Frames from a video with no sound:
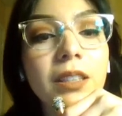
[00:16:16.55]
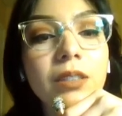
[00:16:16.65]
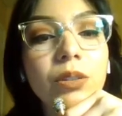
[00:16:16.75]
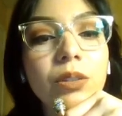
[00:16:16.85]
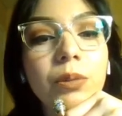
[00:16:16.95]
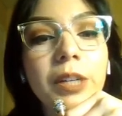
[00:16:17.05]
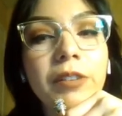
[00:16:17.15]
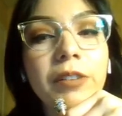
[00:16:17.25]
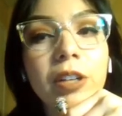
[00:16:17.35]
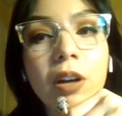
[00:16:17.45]
So whenever
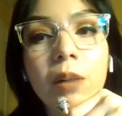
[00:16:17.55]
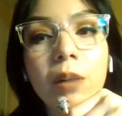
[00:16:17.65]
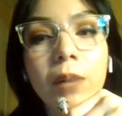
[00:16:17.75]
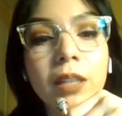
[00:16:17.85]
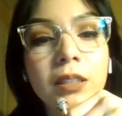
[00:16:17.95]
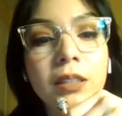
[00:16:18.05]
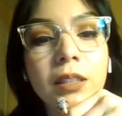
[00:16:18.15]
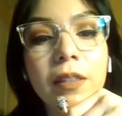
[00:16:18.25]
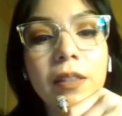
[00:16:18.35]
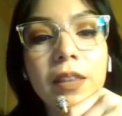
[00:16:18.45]
a car rusts,
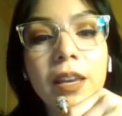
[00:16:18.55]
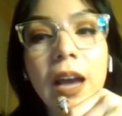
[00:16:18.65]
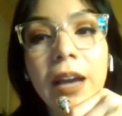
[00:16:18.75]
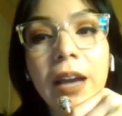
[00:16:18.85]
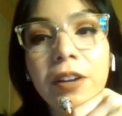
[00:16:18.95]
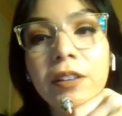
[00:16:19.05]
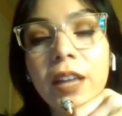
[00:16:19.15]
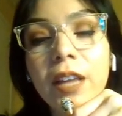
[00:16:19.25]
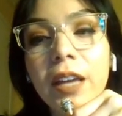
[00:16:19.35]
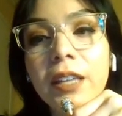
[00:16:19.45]
the iron
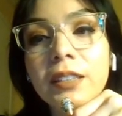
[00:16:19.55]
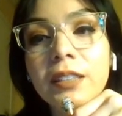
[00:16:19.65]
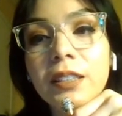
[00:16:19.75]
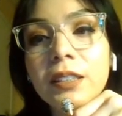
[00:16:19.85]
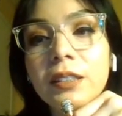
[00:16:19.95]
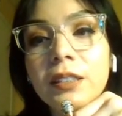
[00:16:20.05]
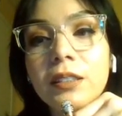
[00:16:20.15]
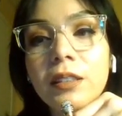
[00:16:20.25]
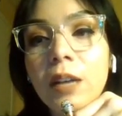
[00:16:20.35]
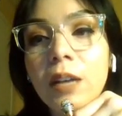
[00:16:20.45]
that exists
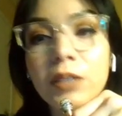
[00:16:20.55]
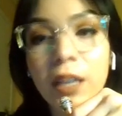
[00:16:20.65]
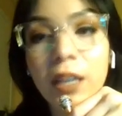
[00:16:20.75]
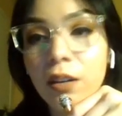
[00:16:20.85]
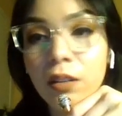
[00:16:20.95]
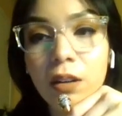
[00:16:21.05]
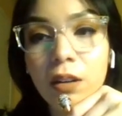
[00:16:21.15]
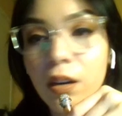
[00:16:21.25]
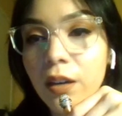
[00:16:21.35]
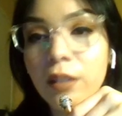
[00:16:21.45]
outside on the
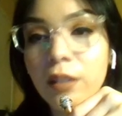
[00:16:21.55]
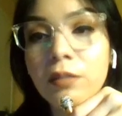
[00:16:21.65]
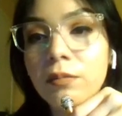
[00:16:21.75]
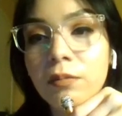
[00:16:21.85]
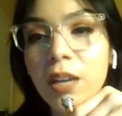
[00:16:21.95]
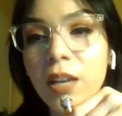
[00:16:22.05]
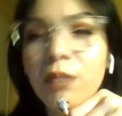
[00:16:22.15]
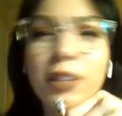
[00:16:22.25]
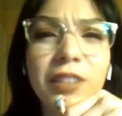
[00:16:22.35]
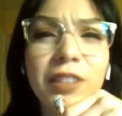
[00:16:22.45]
car, I don't
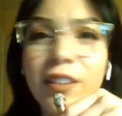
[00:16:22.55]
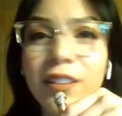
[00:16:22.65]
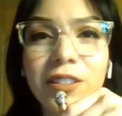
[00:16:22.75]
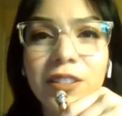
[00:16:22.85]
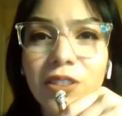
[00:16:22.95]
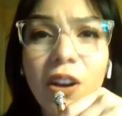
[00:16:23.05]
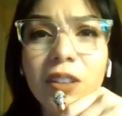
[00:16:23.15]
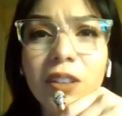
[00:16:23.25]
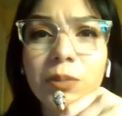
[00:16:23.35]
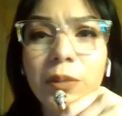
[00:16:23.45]
even think there's cars
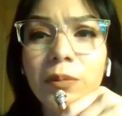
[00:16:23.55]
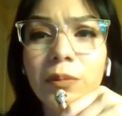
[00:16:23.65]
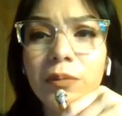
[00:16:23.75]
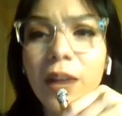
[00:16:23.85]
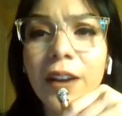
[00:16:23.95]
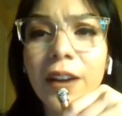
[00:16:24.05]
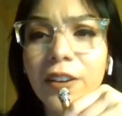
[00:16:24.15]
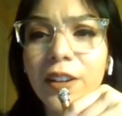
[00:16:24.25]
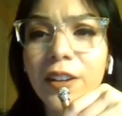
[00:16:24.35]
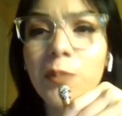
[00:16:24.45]
with iron
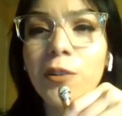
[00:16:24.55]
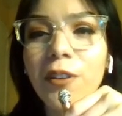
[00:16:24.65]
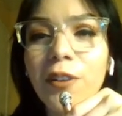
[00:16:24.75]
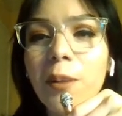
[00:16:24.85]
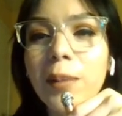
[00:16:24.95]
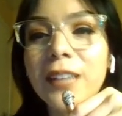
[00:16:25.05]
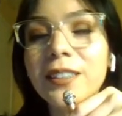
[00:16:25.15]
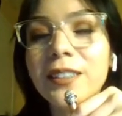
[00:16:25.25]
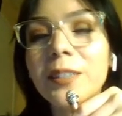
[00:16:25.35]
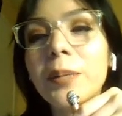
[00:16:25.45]
anymore, they're all
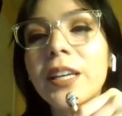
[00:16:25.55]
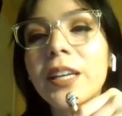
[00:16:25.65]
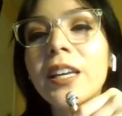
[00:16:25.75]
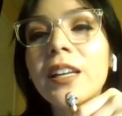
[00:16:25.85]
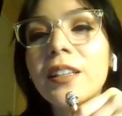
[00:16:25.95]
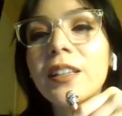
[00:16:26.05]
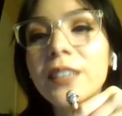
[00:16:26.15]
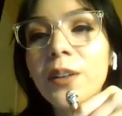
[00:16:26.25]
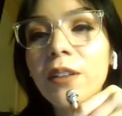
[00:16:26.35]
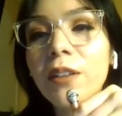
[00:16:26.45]
plastic, but let's say you
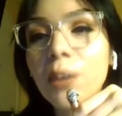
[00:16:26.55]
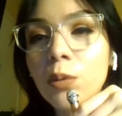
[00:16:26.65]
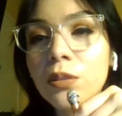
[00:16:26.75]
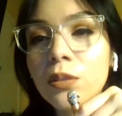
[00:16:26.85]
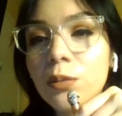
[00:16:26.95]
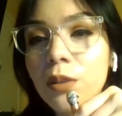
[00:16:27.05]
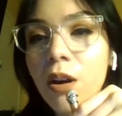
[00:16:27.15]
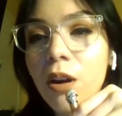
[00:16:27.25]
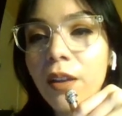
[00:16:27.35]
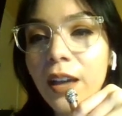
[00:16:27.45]
have an old school car
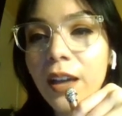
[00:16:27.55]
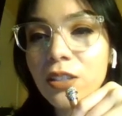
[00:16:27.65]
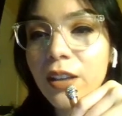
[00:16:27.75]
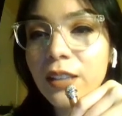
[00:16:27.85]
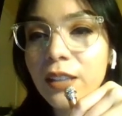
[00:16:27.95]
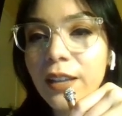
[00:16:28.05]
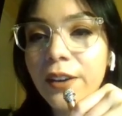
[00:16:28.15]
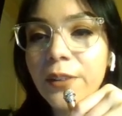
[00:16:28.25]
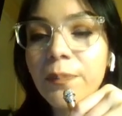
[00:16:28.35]
that actually has iron